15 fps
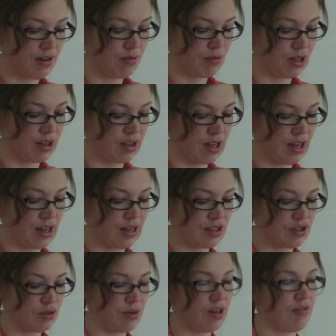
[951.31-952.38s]
with
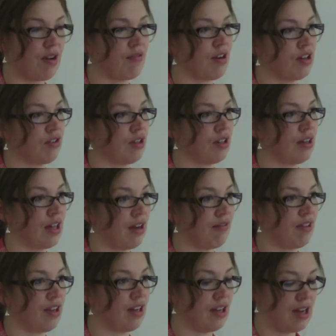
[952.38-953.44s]
a $2,500
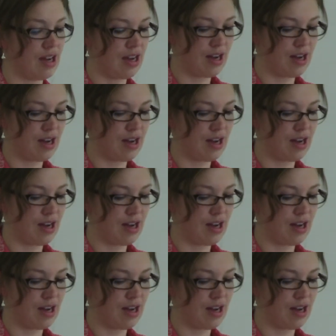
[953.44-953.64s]
levy